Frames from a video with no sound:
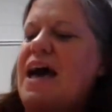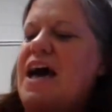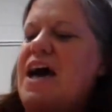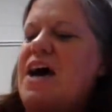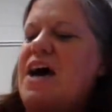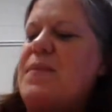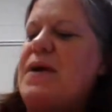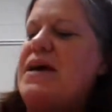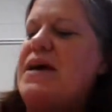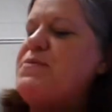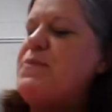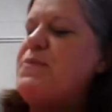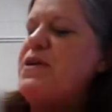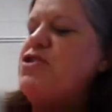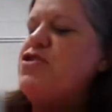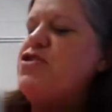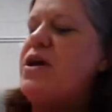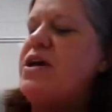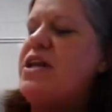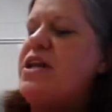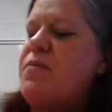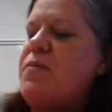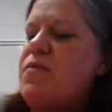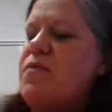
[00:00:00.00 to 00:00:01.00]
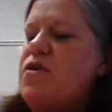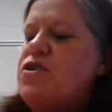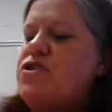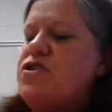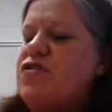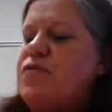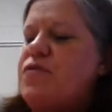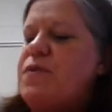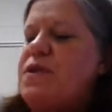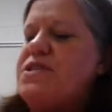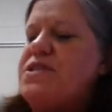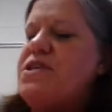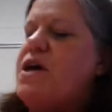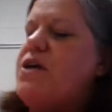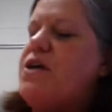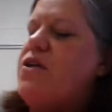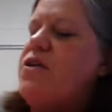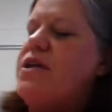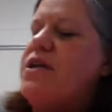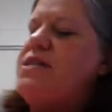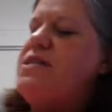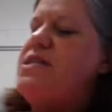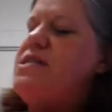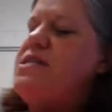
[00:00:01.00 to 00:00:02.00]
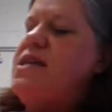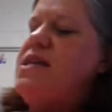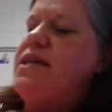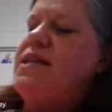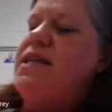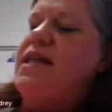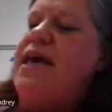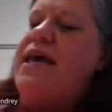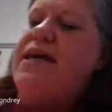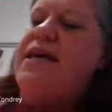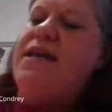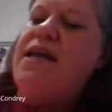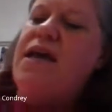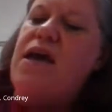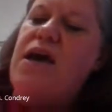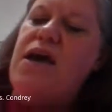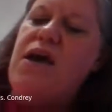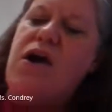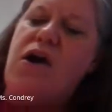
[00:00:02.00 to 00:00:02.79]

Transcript: Um, as my train emerged from the tunnel into sunlight,